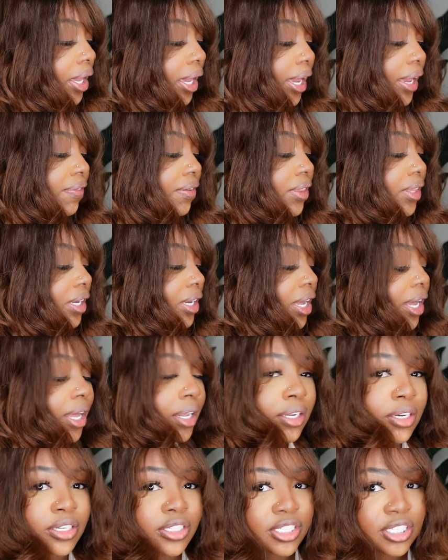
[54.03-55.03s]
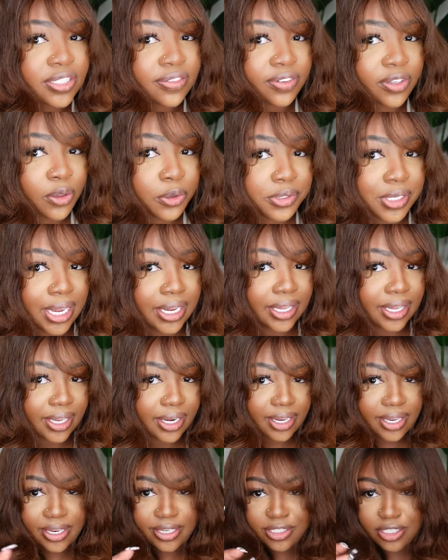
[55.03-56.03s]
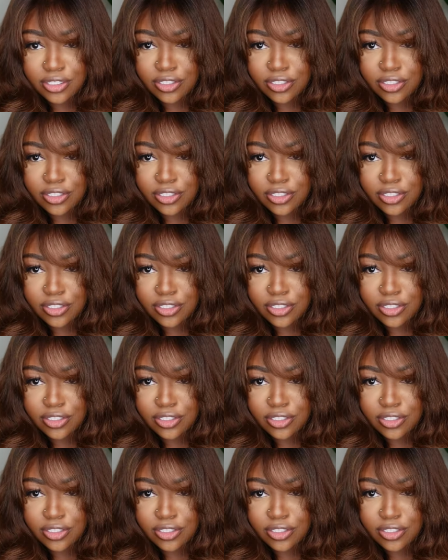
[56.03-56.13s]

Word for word: Even the color just feels like it is